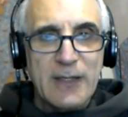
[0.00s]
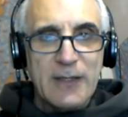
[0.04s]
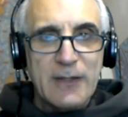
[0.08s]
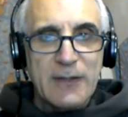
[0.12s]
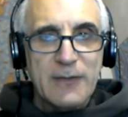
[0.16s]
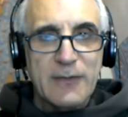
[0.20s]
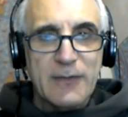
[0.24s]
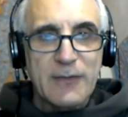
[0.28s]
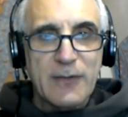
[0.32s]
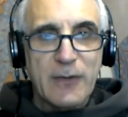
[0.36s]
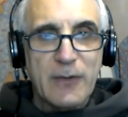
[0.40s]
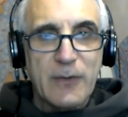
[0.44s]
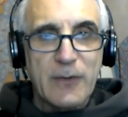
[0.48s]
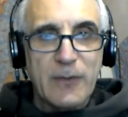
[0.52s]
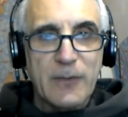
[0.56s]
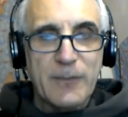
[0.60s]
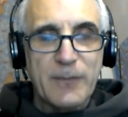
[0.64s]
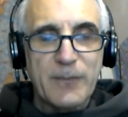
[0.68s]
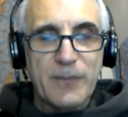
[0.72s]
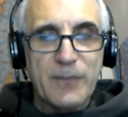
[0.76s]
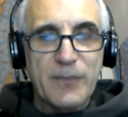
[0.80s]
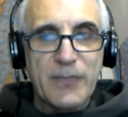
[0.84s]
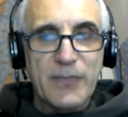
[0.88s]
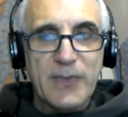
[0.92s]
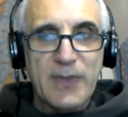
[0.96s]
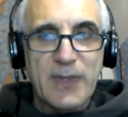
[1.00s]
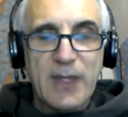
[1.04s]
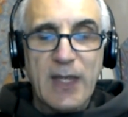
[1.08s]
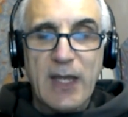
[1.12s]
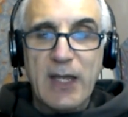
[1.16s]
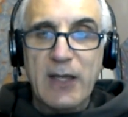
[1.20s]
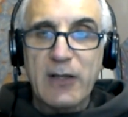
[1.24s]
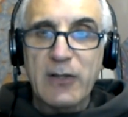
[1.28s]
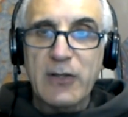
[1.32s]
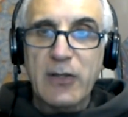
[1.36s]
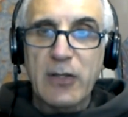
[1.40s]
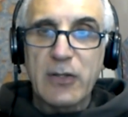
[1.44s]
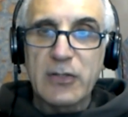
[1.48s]
So
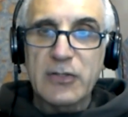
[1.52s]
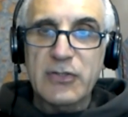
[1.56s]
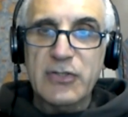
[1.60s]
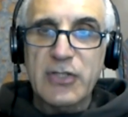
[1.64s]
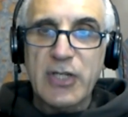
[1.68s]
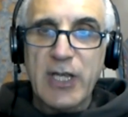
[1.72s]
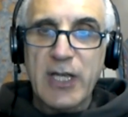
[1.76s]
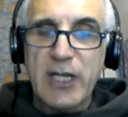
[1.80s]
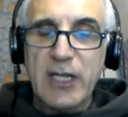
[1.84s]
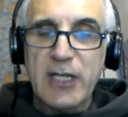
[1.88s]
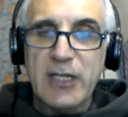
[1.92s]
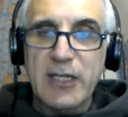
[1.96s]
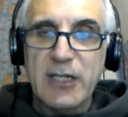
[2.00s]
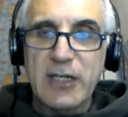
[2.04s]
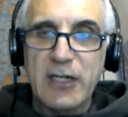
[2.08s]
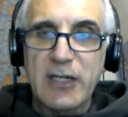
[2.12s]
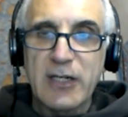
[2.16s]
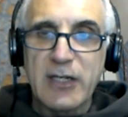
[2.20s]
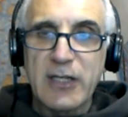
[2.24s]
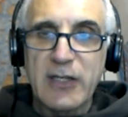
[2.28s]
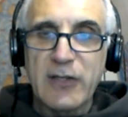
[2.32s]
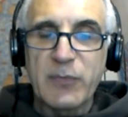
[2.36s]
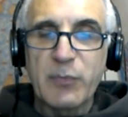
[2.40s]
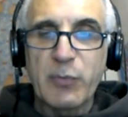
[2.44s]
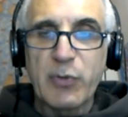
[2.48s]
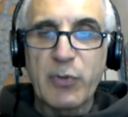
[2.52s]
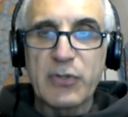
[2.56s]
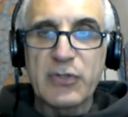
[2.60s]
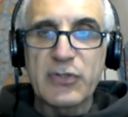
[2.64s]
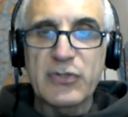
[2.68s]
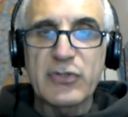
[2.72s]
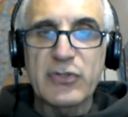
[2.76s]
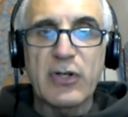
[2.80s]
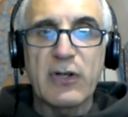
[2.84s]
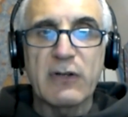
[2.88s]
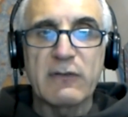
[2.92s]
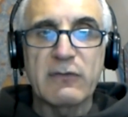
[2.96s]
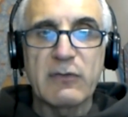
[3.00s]
now Kolchak is put in
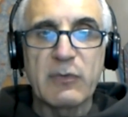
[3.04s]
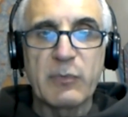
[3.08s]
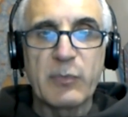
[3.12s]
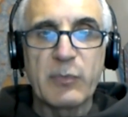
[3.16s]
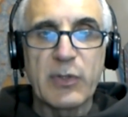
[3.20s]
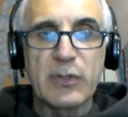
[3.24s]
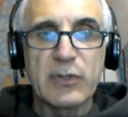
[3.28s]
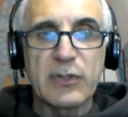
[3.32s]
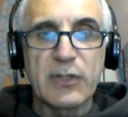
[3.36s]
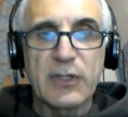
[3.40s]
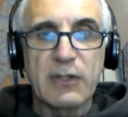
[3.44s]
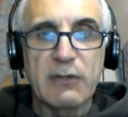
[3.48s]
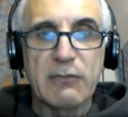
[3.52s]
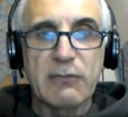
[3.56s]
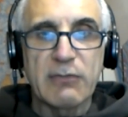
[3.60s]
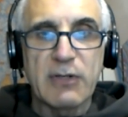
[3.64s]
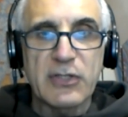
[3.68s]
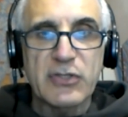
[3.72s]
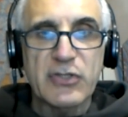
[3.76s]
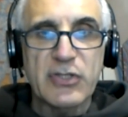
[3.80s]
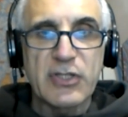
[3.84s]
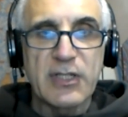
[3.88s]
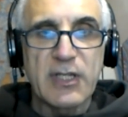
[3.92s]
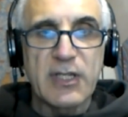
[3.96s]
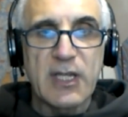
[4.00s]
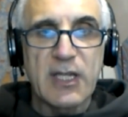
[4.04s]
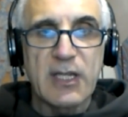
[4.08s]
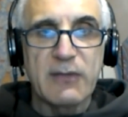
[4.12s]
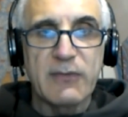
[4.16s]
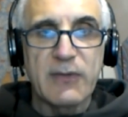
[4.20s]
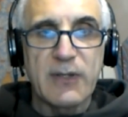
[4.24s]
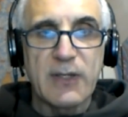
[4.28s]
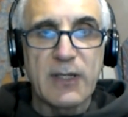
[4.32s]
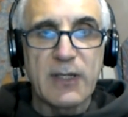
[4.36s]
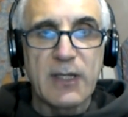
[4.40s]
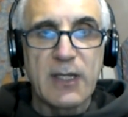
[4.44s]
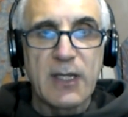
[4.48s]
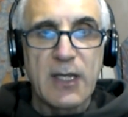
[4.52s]
charge of rebuilding the Russian
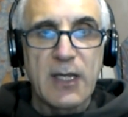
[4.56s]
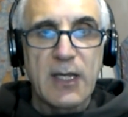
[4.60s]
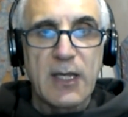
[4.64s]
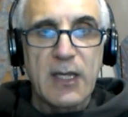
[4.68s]
Navy.